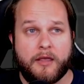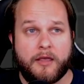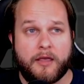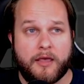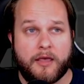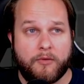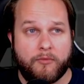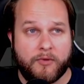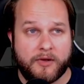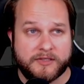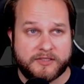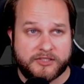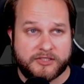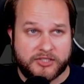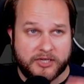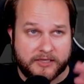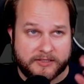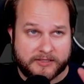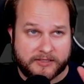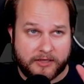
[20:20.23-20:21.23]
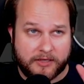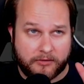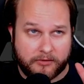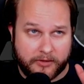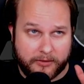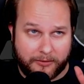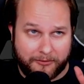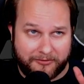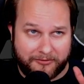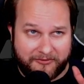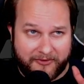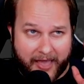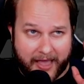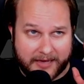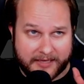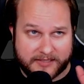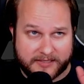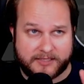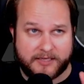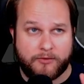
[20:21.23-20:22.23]
it was just their little
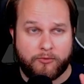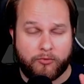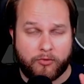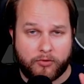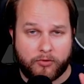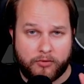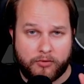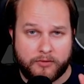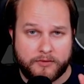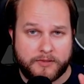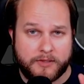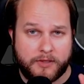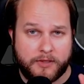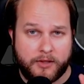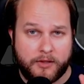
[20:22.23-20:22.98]
fantasy world